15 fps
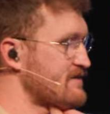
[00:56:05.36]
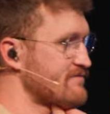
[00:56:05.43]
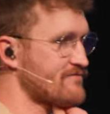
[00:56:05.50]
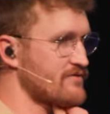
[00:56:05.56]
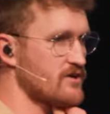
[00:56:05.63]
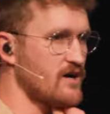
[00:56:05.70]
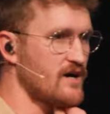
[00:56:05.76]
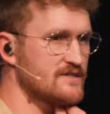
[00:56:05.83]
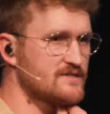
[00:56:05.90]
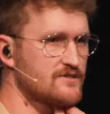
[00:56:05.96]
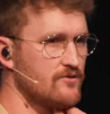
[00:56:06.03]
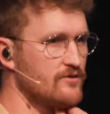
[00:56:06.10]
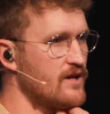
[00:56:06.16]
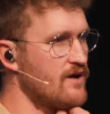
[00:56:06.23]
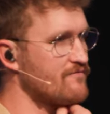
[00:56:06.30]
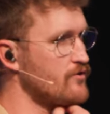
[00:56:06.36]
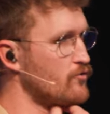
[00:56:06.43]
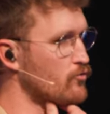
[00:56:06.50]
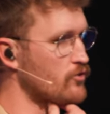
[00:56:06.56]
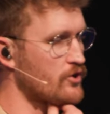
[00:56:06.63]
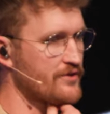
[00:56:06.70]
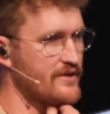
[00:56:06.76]
for God so loved the
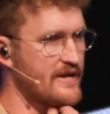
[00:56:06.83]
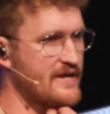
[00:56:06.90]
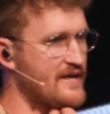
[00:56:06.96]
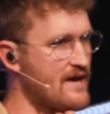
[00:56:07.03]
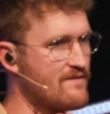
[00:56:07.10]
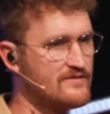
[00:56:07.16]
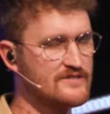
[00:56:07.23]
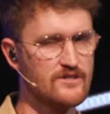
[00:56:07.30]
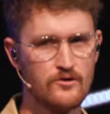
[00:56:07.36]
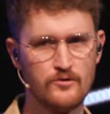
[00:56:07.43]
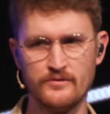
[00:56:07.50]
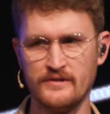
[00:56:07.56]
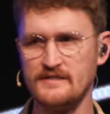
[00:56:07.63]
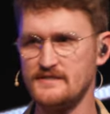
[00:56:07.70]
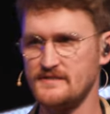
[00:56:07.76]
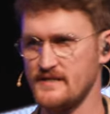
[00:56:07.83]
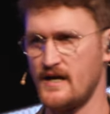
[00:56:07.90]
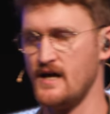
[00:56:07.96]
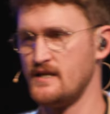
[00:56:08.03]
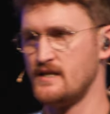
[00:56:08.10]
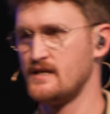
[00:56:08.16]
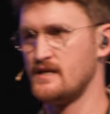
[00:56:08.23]
world that he gave his only
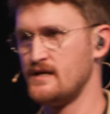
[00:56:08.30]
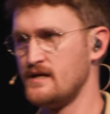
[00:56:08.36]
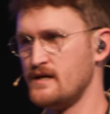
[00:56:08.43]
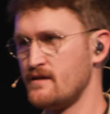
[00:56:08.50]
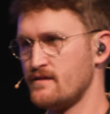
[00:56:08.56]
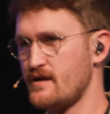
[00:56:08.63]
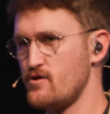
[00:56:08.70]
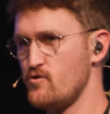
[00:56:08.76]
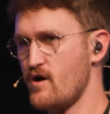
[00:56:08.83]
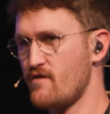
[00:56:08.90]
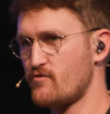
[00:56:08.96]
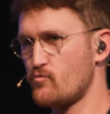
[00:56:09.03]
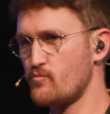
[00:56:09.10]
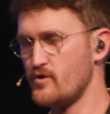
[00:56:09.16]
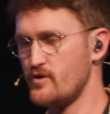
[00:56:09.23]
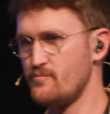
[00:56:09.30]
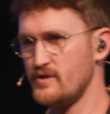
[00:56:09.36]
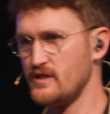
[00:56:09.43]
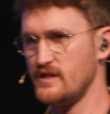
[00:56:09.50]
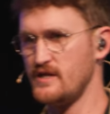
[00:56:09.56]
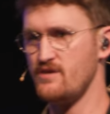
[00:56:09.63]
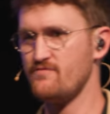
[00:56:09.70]
son, that whoever would
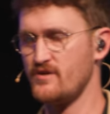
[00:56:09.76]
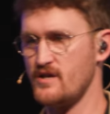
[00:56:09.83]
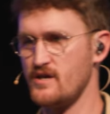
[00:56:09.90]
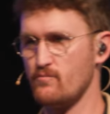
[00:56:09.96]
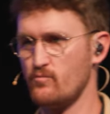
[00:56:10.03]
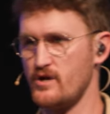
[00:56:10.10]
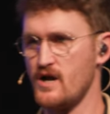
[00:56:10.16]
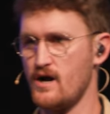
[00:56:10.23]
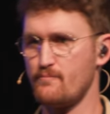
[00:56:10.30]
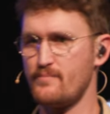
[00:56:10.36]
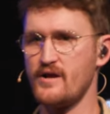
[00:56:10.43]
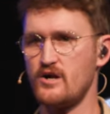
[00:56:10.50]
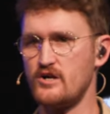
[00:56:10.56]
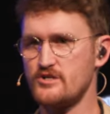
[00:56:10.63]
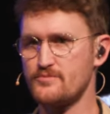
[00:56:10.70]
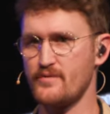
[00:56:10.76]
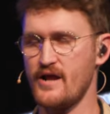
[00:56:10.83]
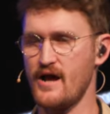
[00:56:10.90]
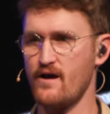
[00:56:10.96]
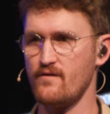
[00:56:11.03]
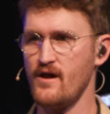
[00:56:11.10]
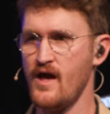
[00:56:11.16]
believe in him would not perish but
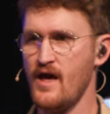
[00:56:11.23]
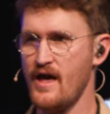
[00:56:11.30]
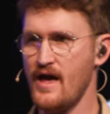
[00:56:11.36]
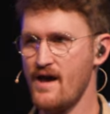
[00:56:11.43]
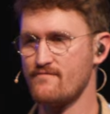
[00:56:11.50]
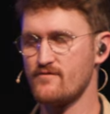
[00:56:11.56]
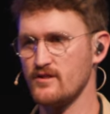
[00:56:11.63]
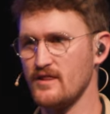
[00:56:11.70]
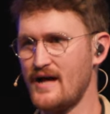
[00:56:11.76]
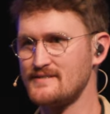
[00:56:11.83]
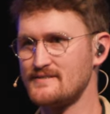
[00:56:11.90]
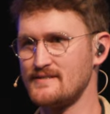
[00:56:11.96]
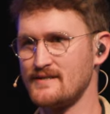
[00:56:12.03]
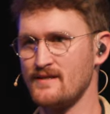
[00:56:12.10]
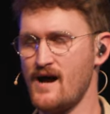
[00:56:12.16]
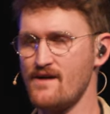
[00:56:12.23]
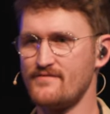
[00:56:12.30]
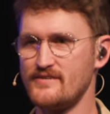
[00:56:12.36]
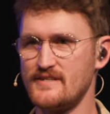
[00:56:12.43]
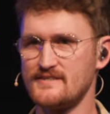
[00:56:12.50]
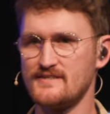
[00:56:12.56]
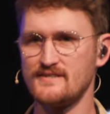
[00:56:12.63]
have everlasting life. It
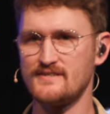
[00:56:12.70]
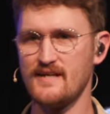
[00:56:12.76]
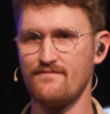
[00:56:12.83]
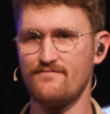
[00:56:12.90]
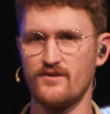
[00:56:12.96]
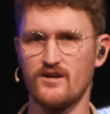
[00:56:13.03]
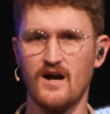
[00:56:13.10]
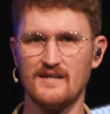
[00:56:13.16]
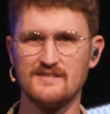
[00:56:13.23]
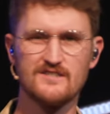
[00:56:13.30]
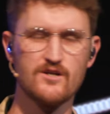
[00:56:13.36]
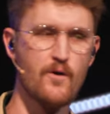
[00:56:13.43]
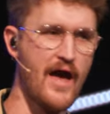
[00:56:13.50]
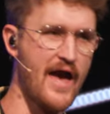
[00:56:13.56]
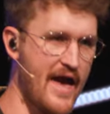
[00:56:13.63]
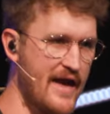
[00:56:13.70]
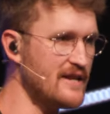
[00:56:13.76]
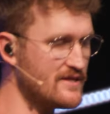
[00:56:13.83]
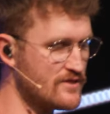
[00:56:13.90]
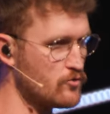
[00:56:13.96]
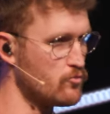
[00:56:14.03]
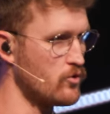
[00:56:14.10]
doesn't say for God so
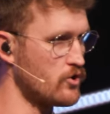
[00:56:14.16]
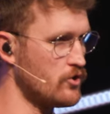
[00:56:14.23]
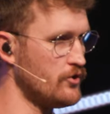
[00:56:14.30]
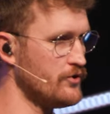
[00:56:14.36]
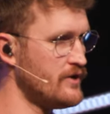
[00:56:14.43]
hated the world.